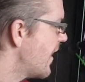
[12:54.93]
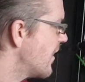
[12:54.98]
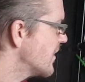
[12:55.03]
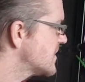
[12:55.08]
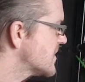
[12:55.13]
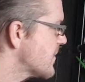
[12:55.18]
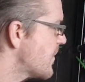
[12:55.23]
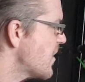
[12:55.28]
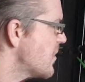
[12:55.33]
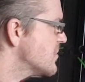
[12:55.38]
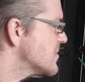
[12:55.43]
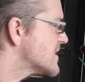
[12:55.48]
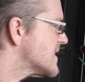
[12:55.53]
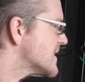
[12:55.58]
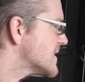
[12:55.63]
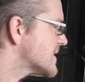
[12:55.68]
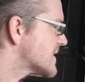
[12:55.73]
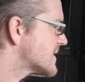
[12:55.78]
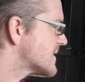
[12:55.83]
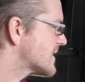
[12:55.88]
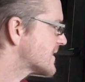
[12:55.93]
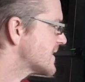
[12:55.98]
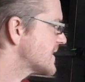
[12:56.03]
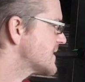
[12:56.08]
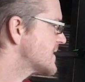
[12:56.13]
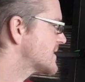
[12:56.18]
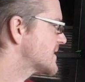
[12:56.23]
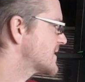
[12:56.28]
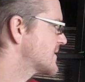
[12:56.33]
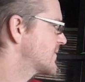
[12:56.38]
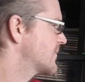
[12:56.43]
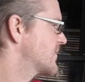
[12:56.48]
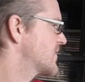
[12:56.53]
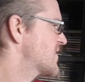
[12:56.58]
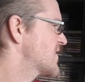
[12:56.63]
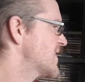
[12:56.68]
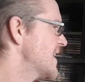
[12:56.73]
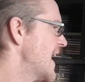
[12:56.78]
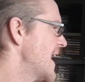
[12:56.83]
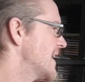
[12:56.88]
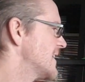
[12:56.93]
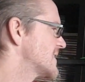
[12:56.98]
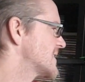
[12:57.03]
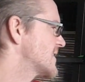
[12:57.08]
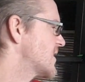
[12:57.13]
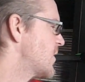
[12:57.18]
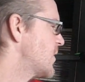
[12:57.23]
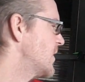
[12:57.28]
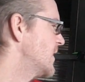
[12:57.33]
I suppose this set is